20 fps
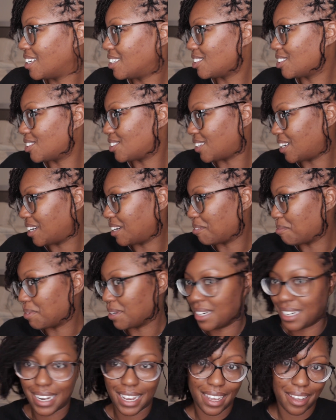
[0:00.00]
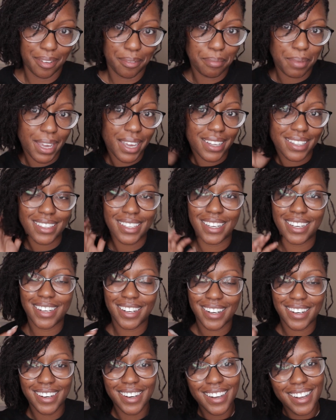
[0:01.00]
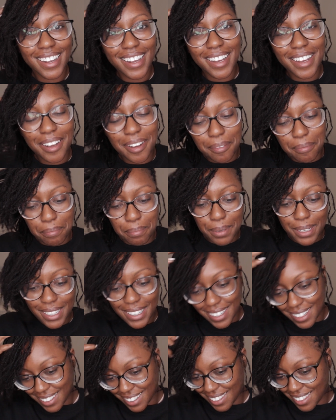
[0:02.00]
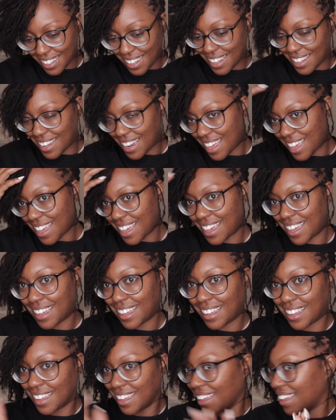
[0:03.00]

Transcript: straight up and down back there. But other than that,